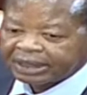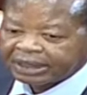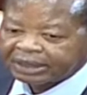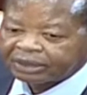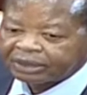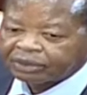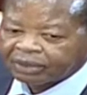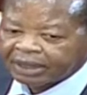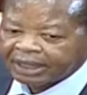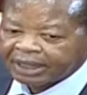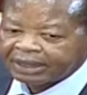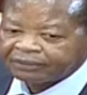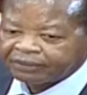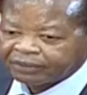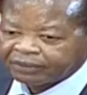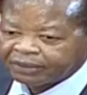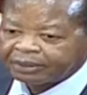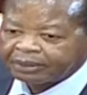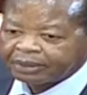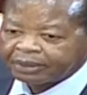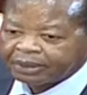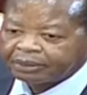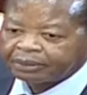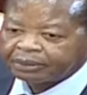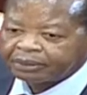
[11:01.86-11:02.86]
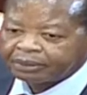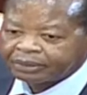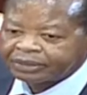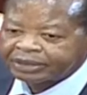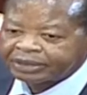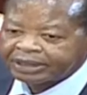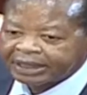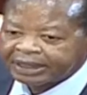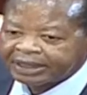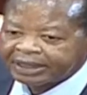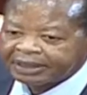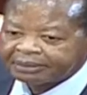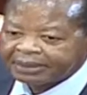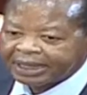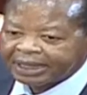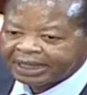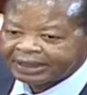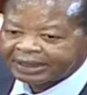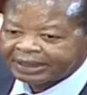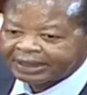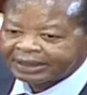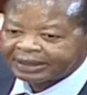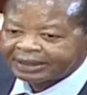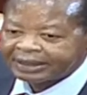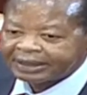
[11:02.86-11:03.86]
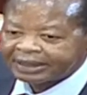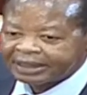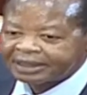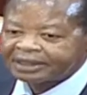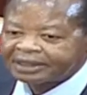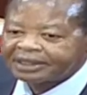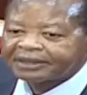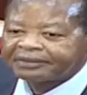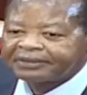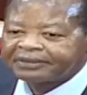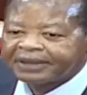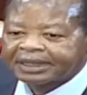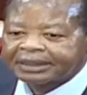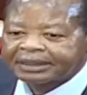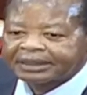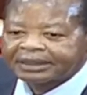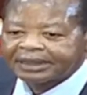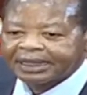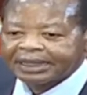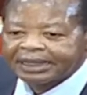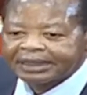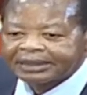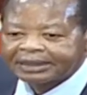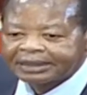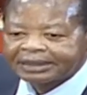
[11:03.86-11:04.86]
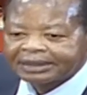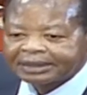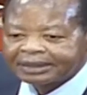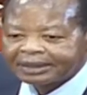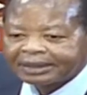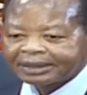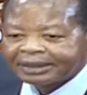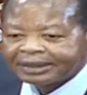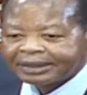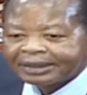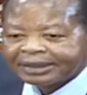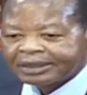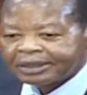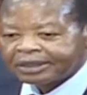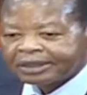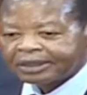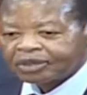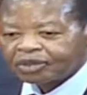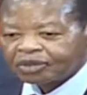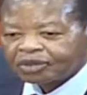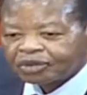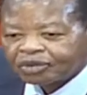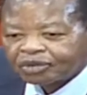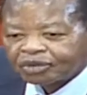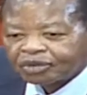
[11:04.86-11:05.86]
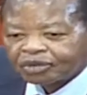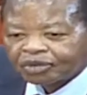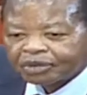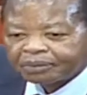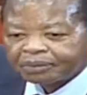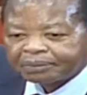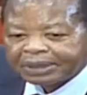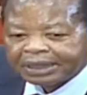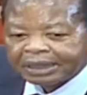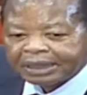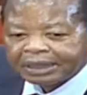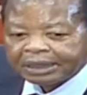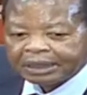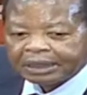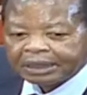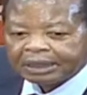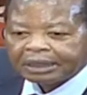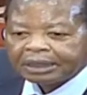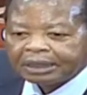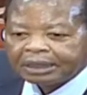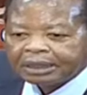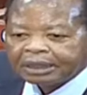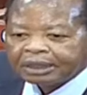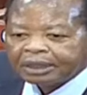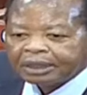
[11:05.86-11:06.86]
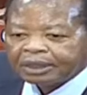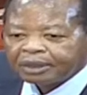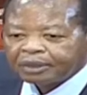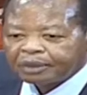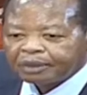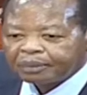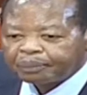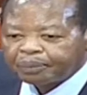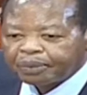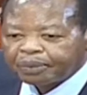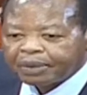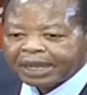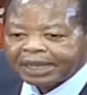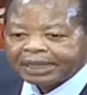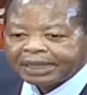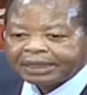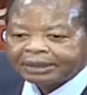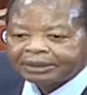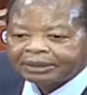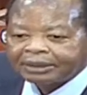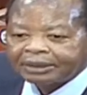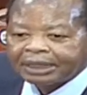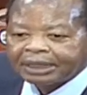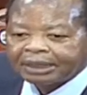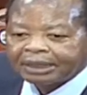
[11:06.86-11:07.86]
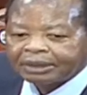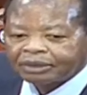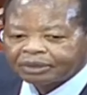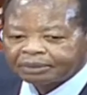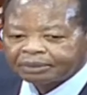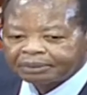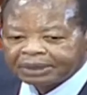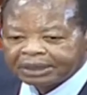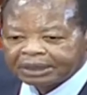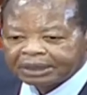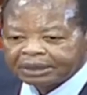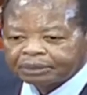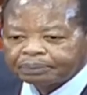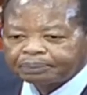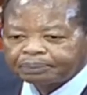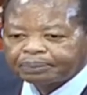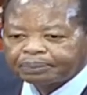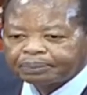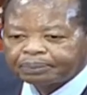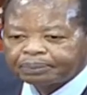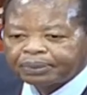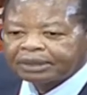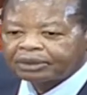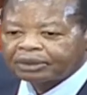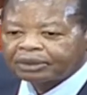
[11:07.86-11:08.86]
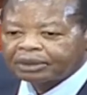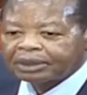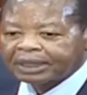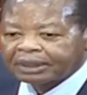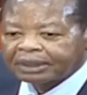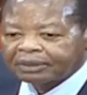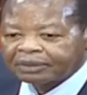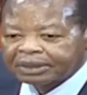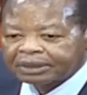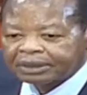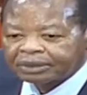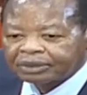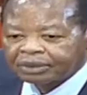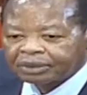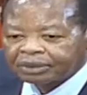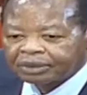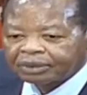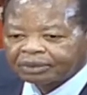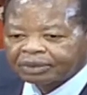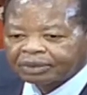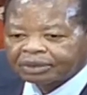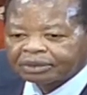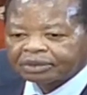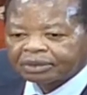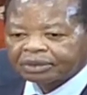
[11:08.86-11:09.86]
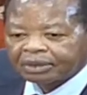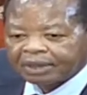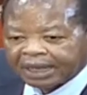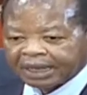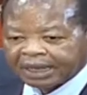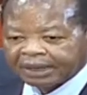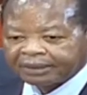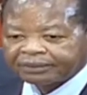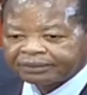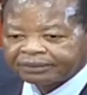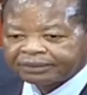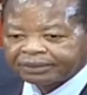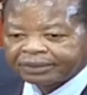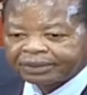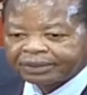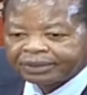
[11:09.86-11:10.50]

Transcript: thing to learn from Mzee Kibaki is the fact that to be poor is, to be poor is not a question of what you have,